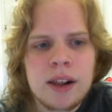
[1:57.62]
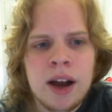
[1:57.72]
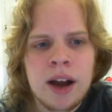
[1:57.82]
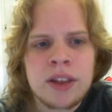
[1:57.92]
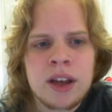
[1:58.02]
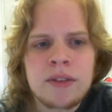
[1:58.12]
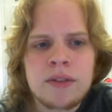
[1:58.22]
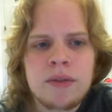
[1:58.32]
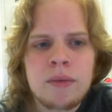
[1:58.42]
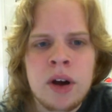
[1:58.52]
I think
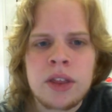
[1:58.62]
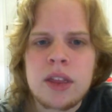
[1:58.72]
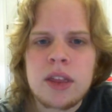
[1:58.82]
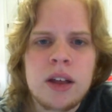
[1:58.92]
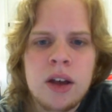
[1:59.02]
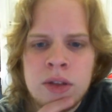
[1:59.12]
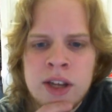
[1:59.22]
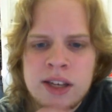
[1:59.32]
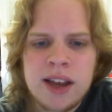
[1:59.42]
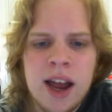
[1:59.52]
what
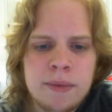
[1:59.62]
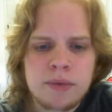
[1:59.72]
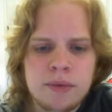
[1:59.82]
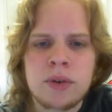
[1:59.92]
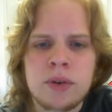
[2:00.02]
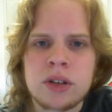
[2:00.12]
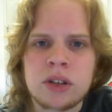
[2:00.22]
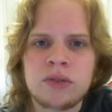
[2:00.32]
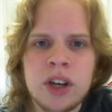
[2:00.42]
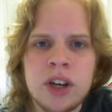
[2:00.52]
needs to happen with Windows
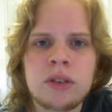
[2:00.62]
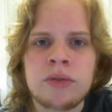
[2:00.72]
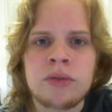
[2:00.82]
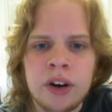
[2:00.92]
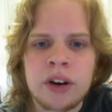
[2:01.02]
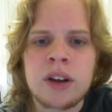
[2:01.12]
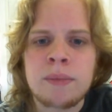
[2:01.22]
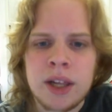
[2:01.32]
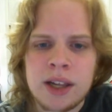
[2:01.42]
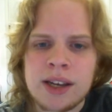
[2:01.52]
is feature
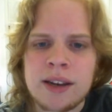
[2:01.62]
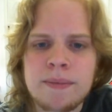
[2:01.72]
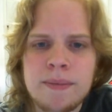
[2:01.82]
variability.